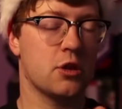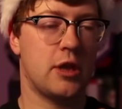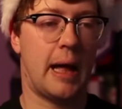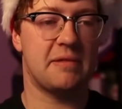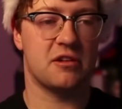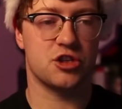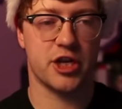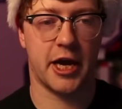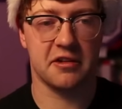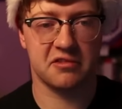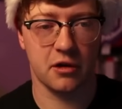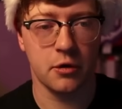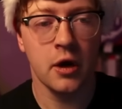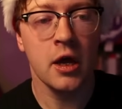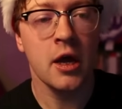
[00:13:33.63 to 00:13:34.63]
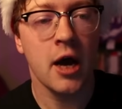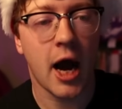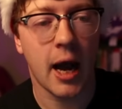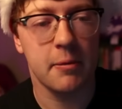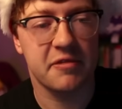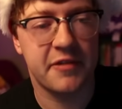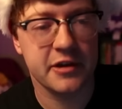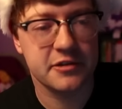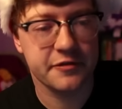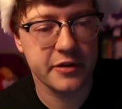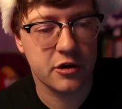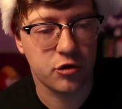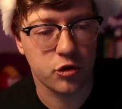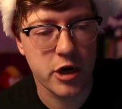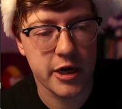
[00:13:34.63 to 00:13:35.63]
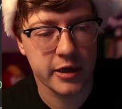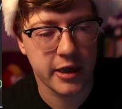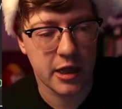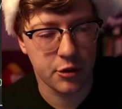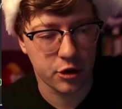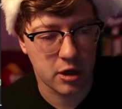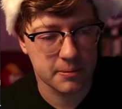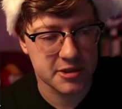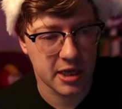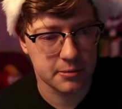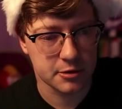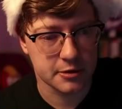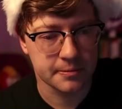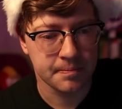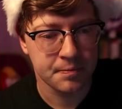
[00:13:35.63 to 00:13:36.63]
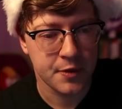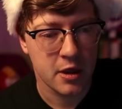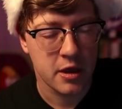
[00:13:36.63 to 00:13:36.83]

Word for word: class in chat. So I'm effectively creating a lookup table,